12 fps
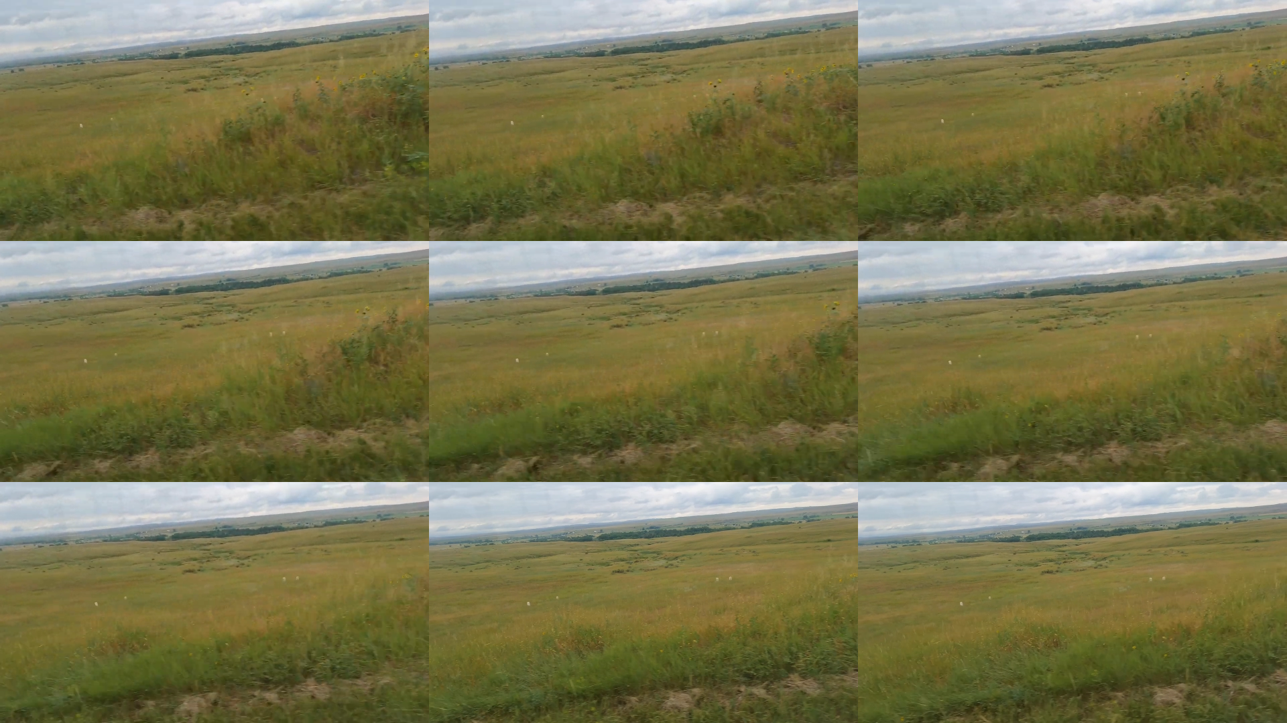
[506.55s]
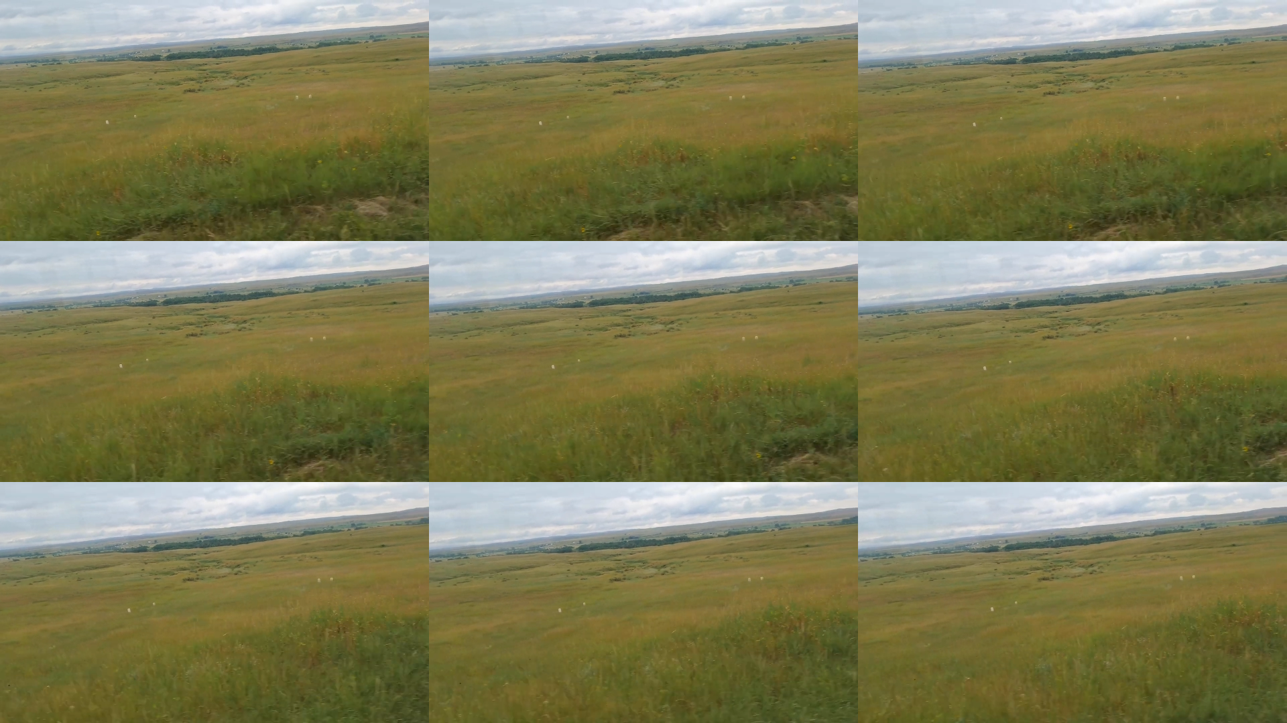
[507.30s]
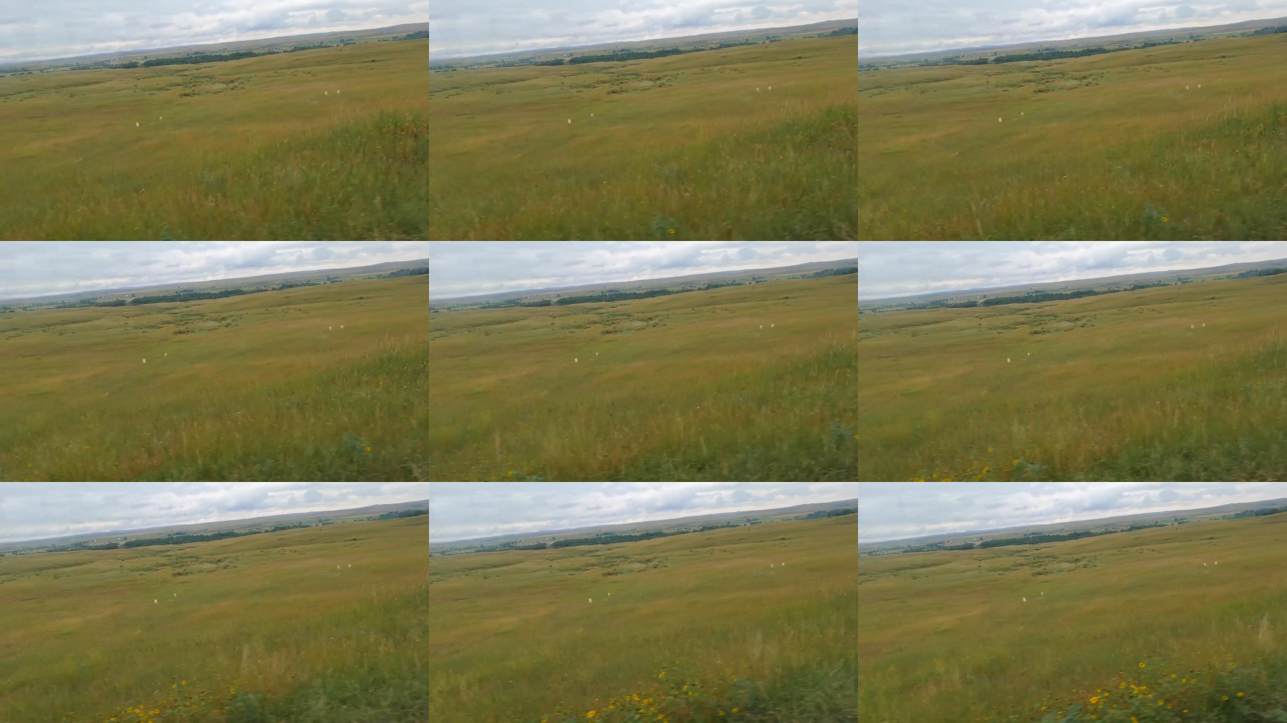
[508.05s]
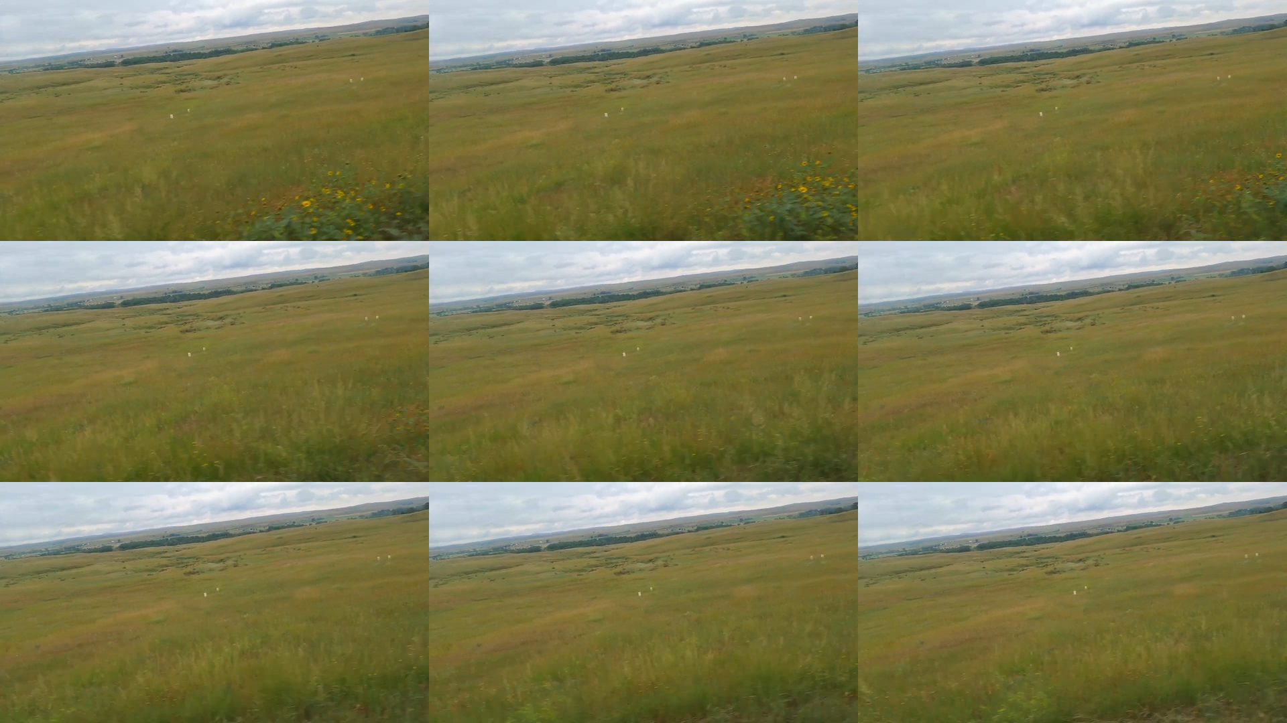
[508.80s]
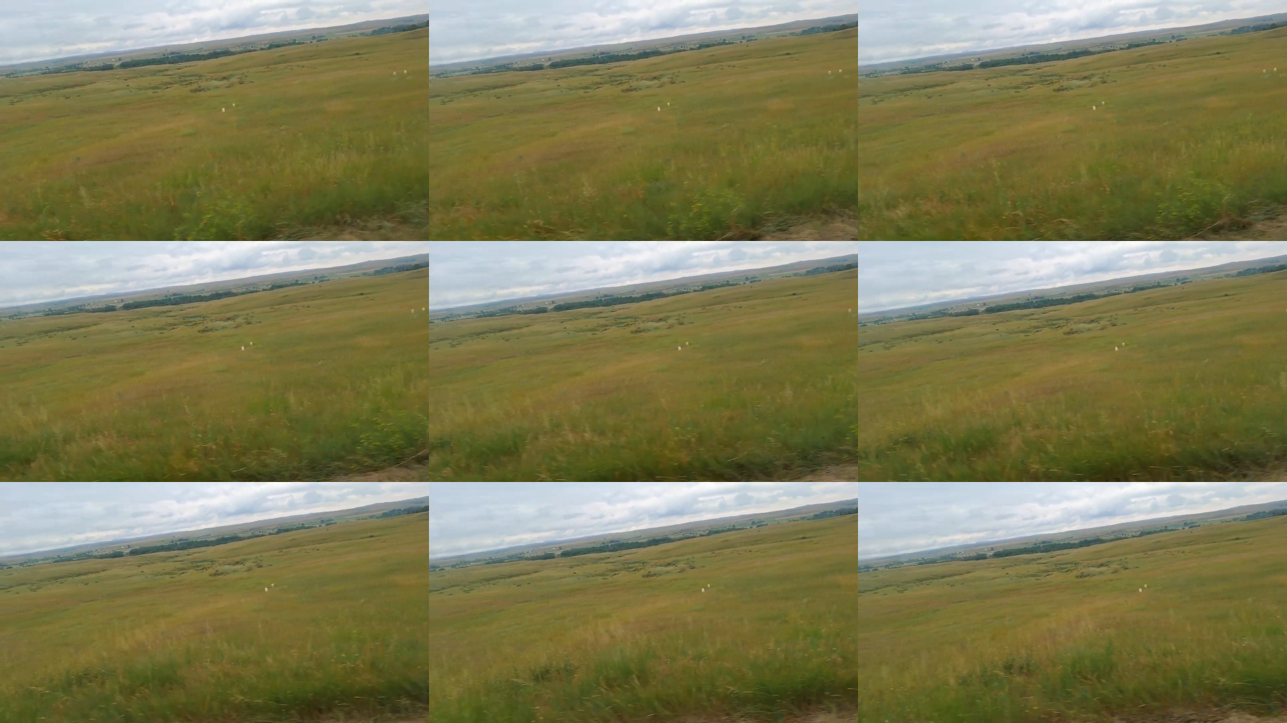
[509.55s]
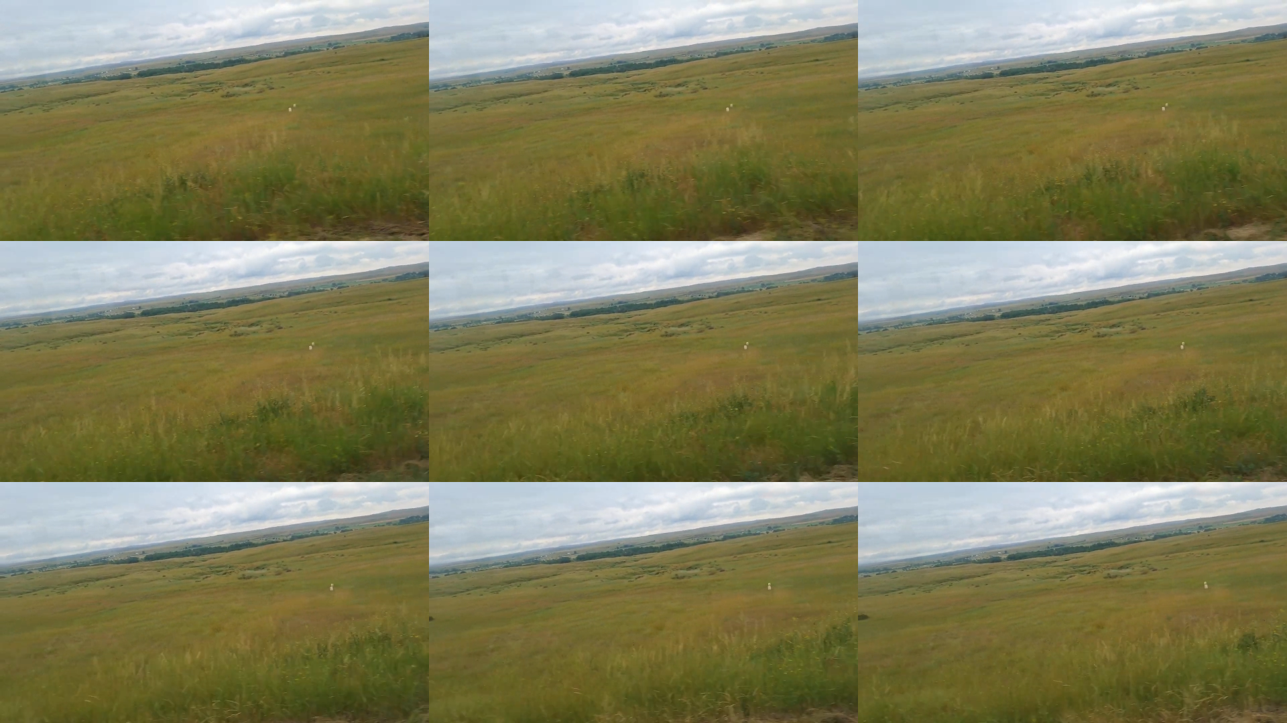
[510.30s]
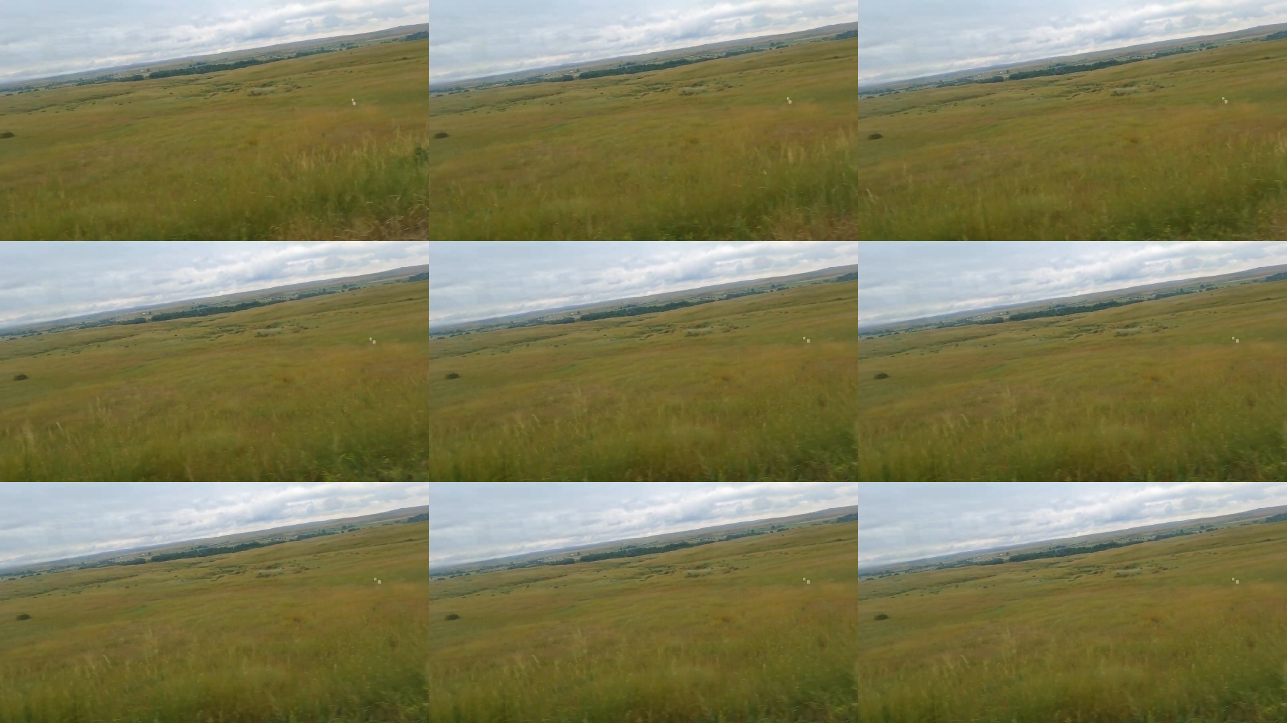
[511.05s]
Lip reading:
Nobody's mouth can be seen.